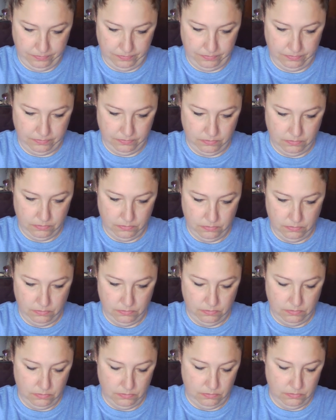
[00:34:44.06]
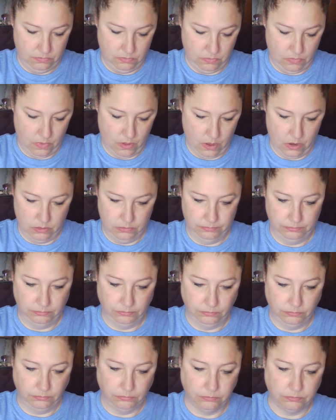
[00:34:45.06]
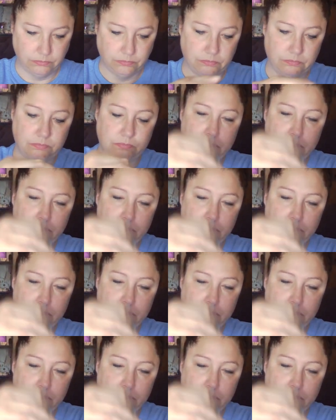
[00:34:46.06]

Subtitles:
(silence)